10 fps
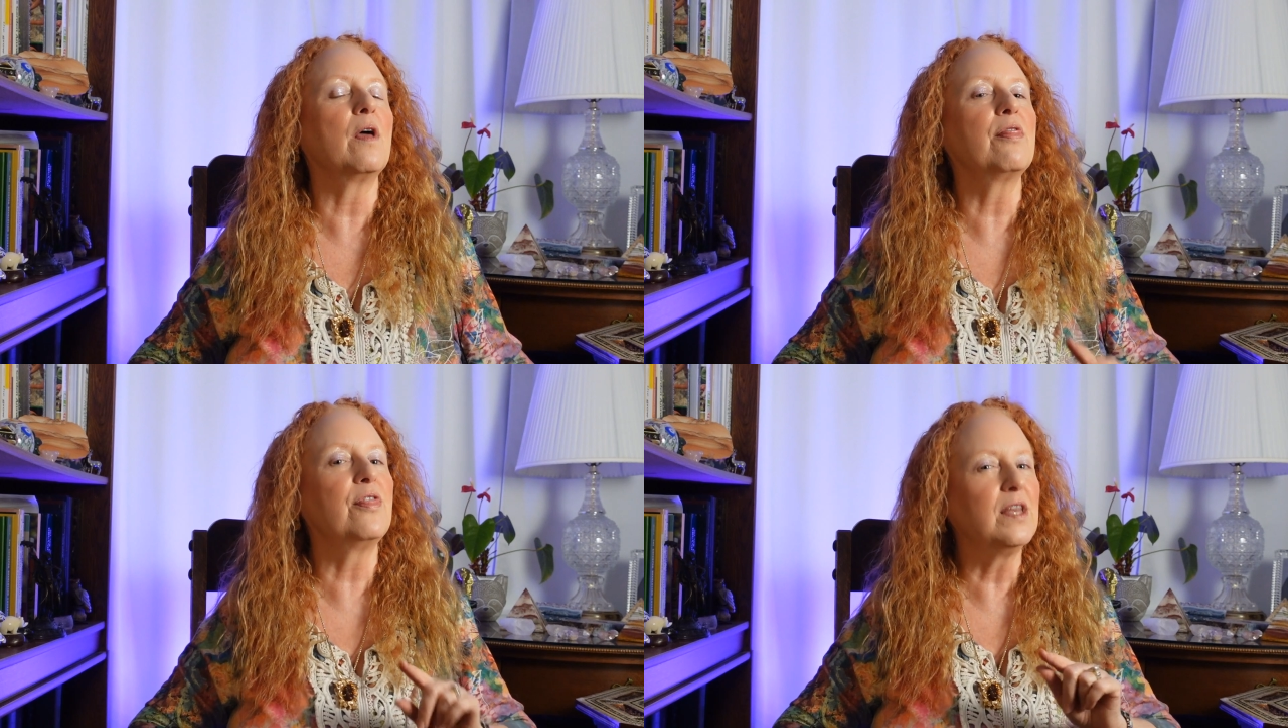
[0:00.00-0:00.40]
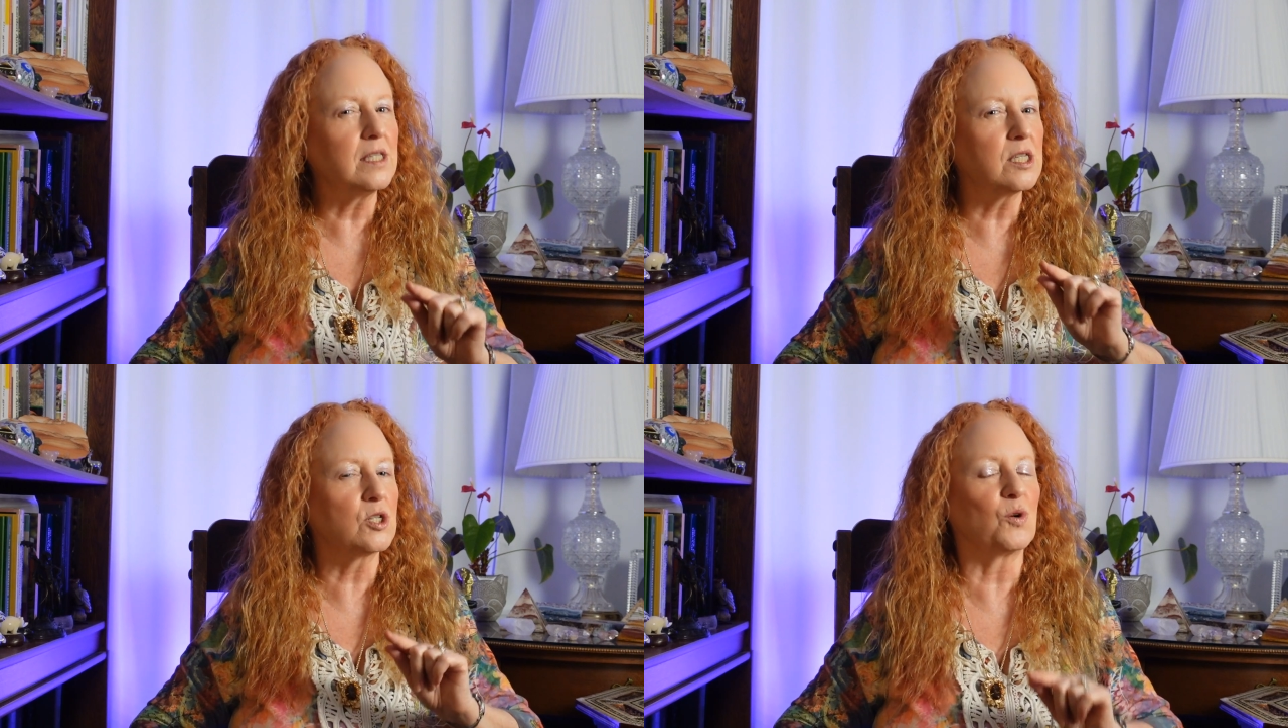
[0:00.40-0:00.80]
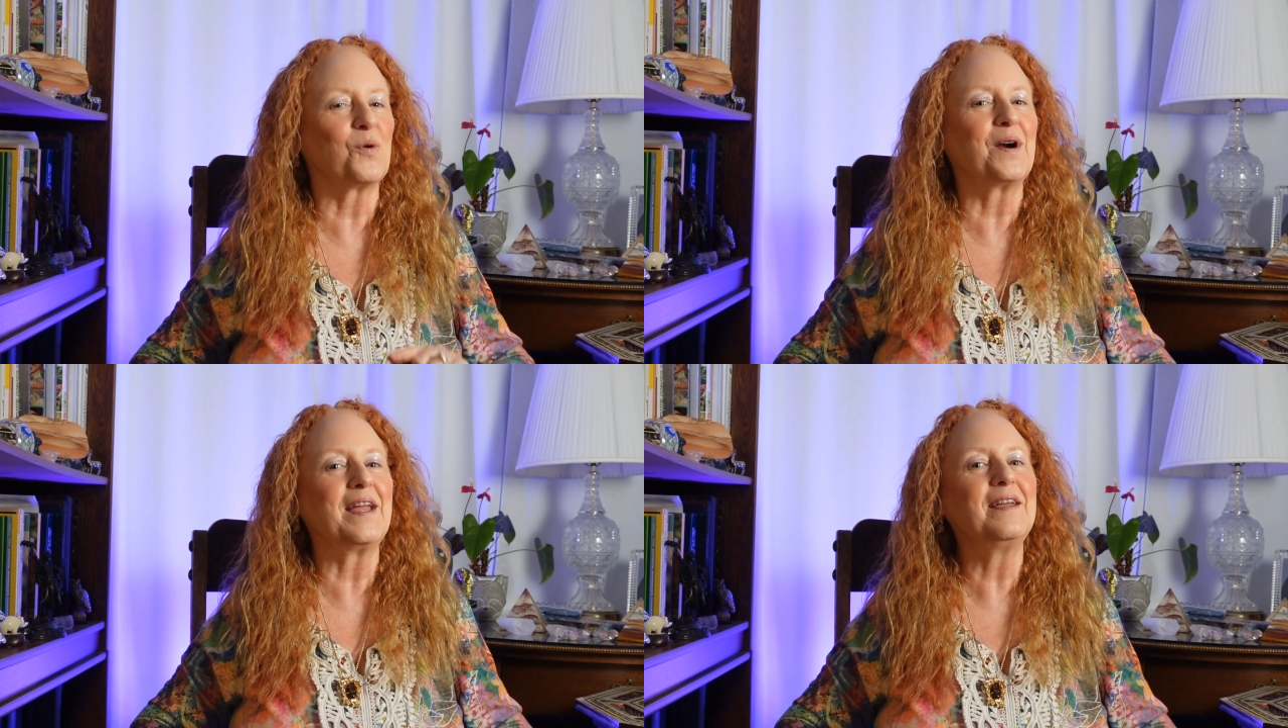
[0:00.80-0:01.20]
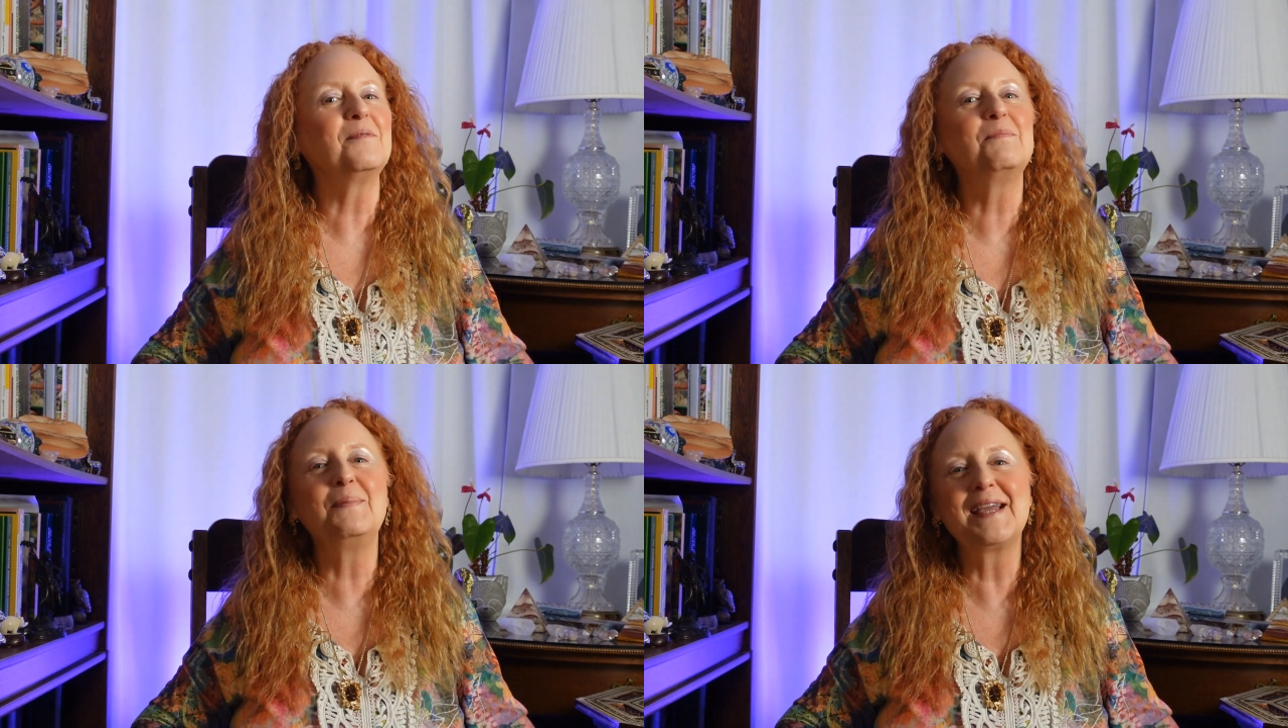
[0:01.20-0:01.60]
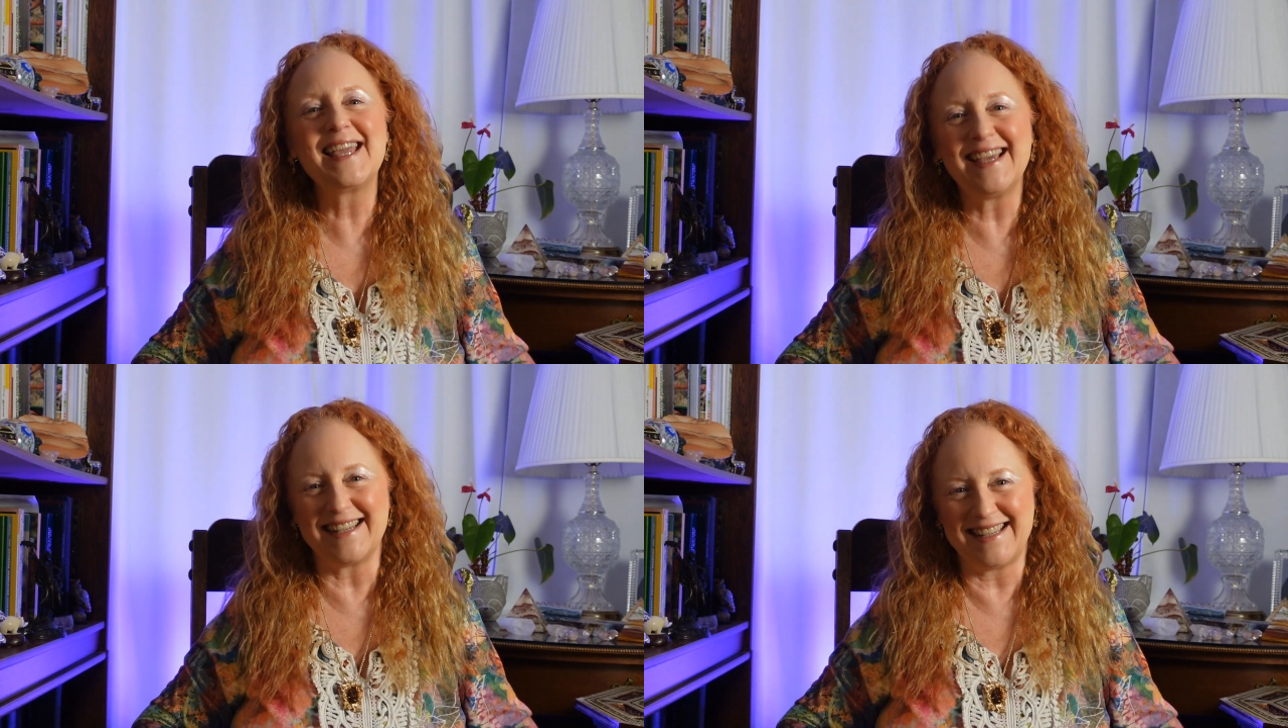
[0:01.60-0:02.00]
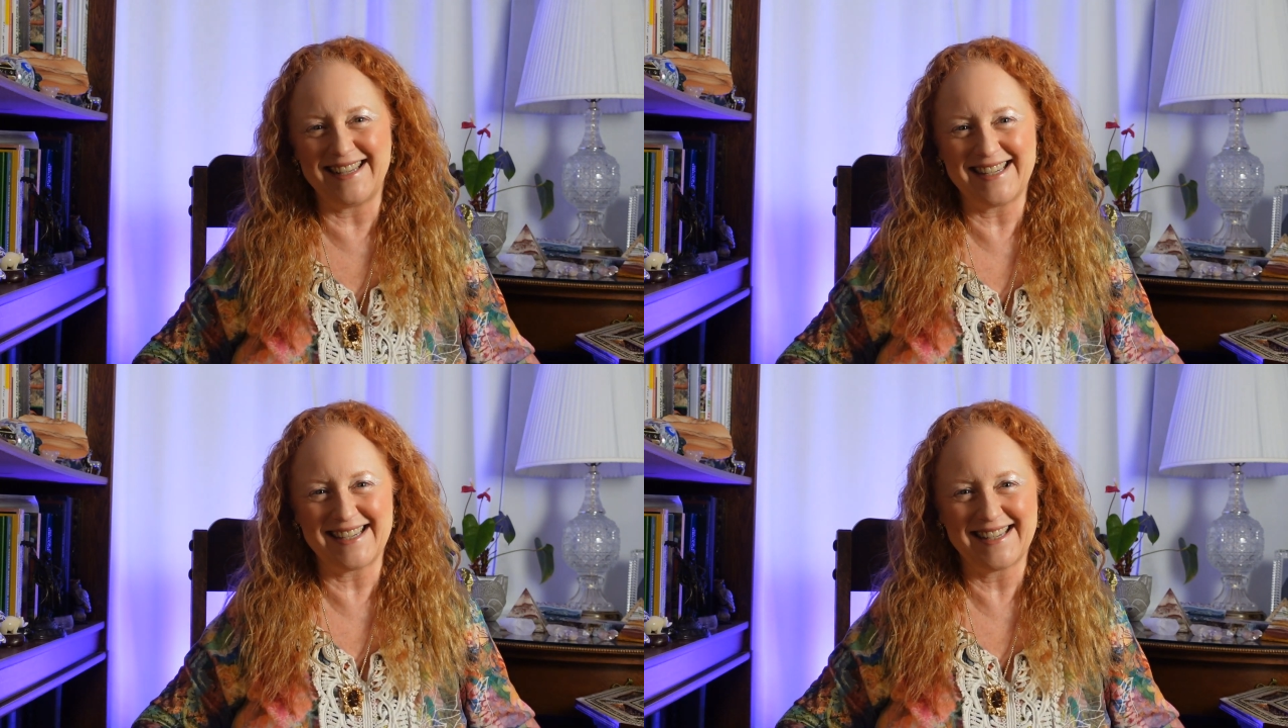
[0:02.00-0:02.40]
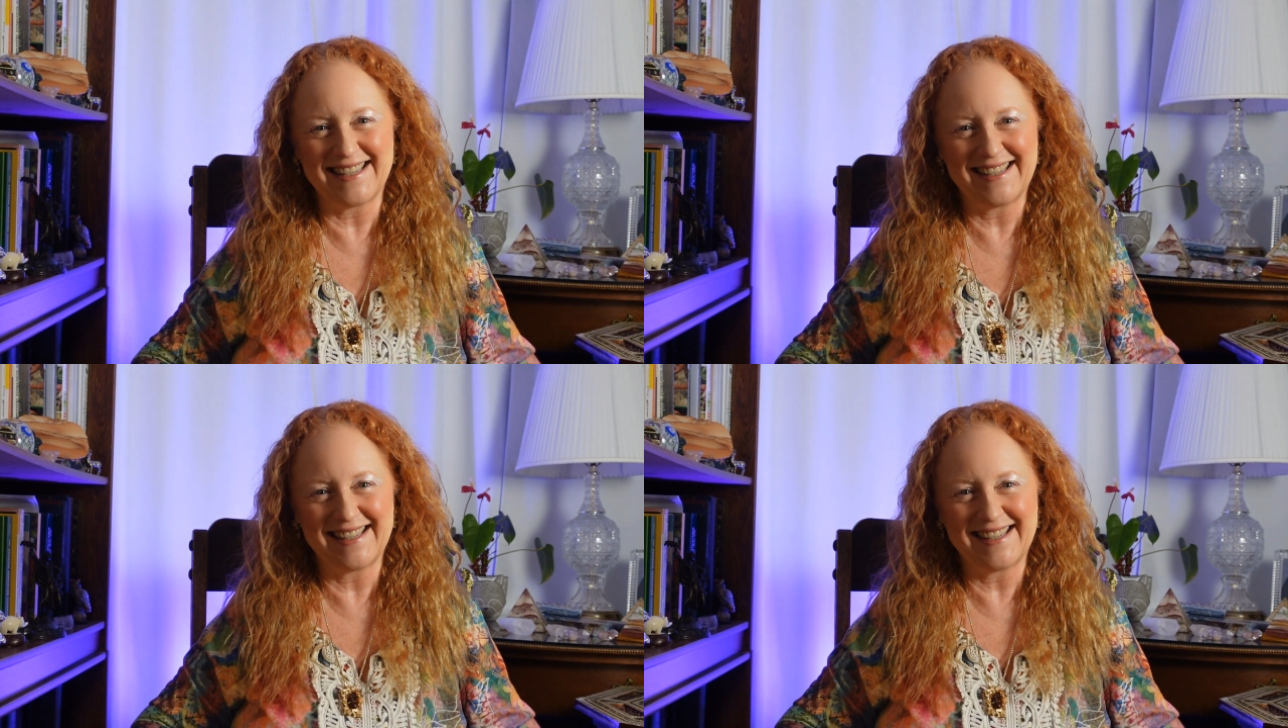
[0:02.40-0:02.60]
this story begins.